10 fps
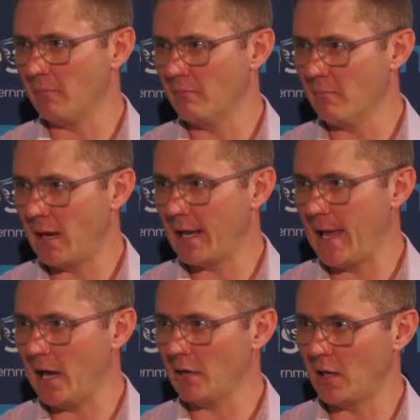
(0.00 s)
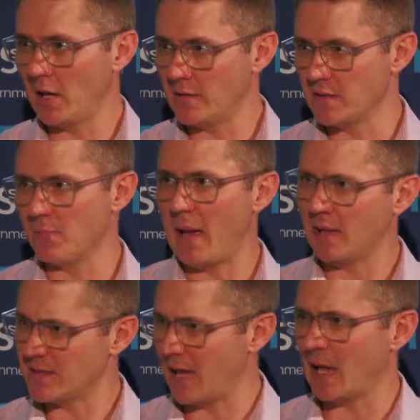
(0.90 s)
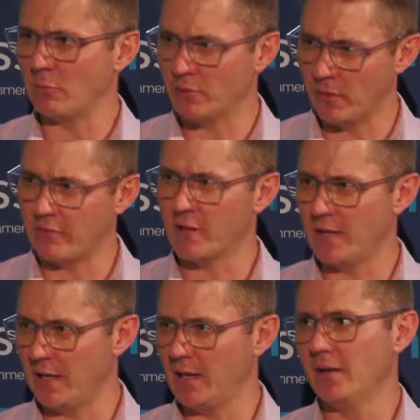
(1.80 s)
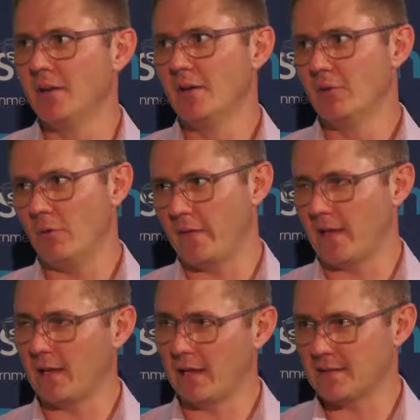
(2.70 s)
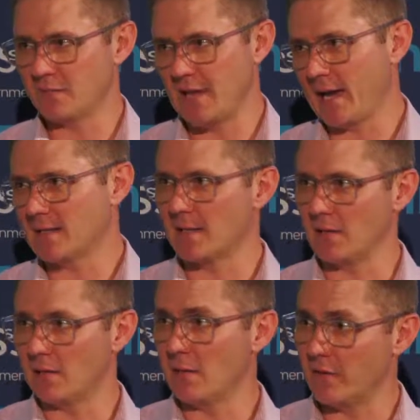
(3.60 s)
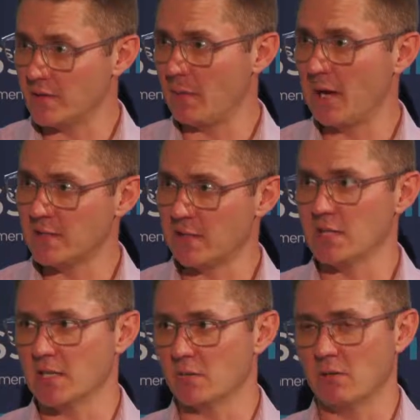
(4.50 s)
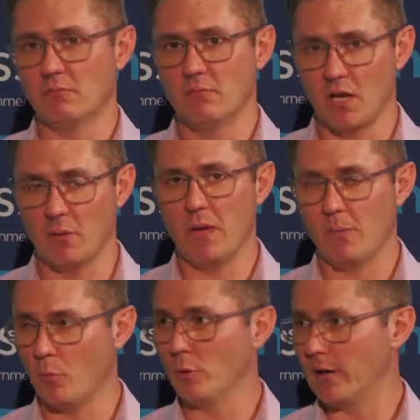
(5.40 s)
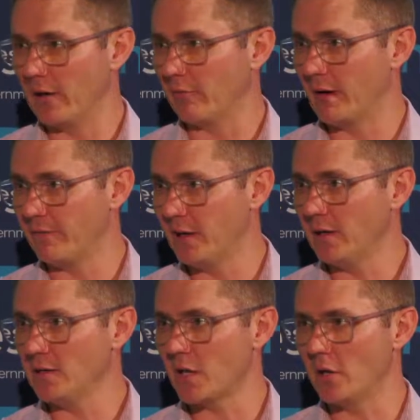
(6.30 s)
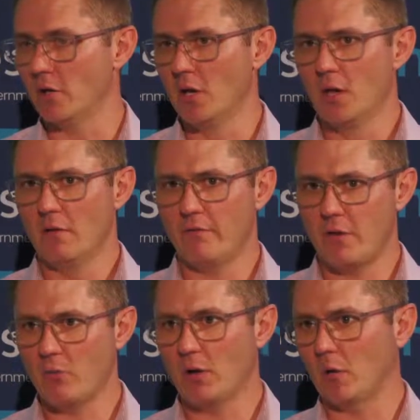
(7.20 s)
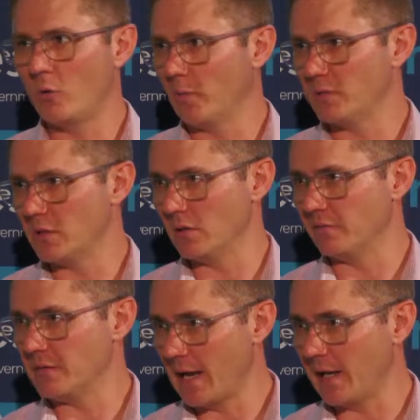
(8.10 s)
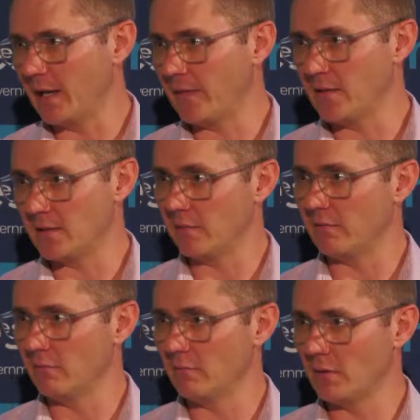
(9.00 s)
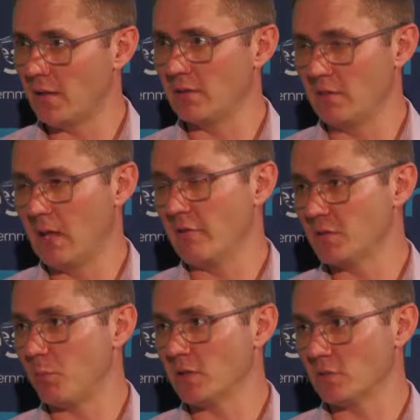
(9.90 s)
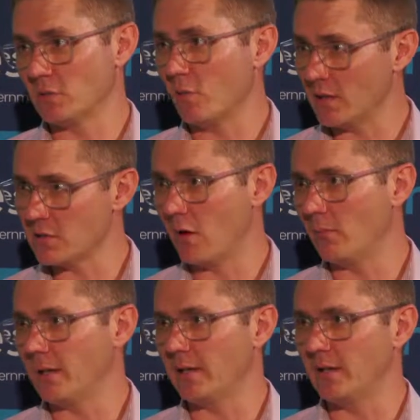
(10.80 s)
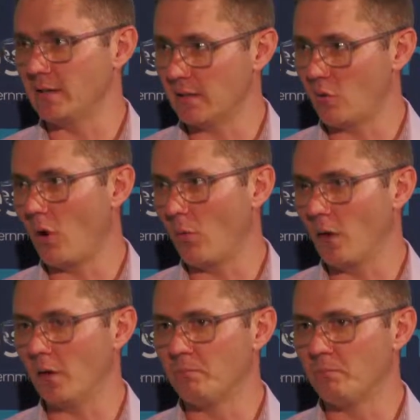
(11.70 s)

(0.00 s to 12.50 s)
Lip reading: money out. There's a balancing act we do every year where they collect some tax, and if there's a balancing adjustment, people will get a refund. So very well equipped to have done it, and they did it. Their response was quite timely. They did it quite well.